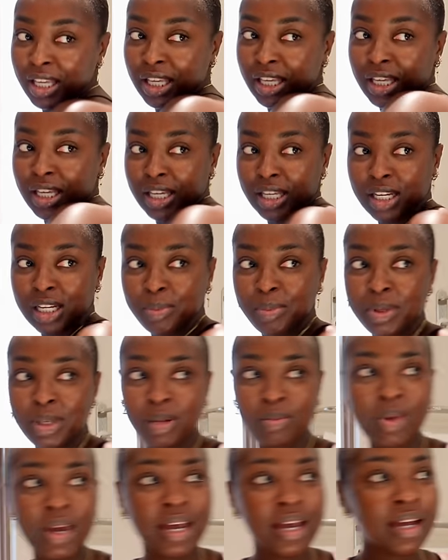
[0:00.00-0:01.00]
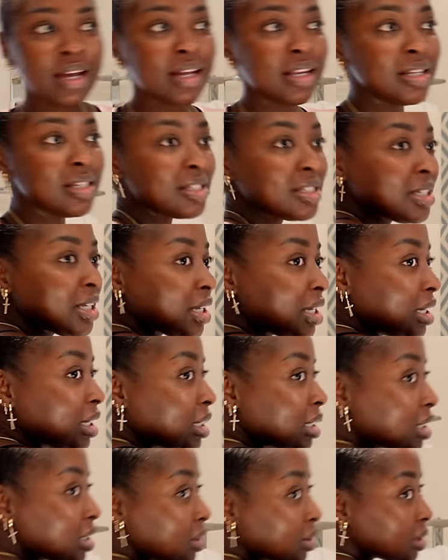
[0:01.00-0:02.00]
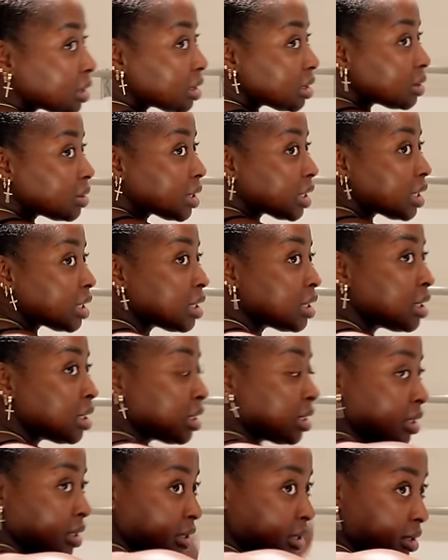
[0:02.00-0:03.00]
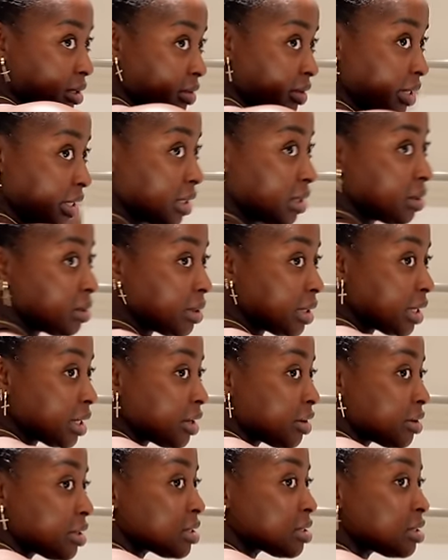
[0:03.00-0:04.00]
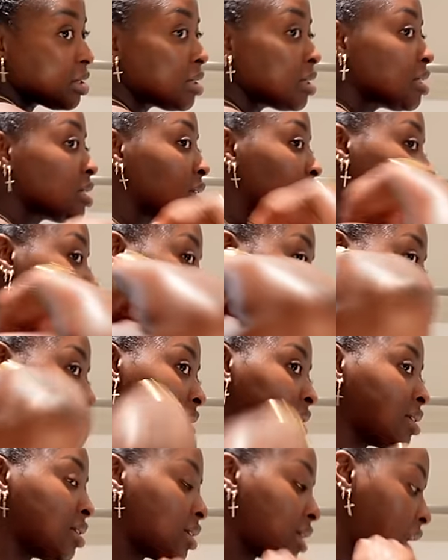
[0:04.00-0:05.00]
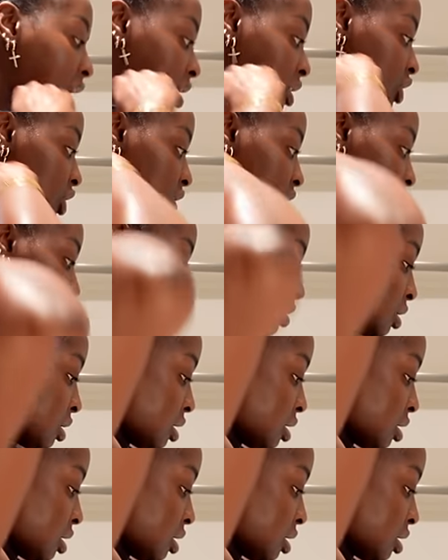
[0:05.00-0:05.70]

eaten up in the back. Let's take a look. Hold on. Okay. All right. We got a crisscross X action.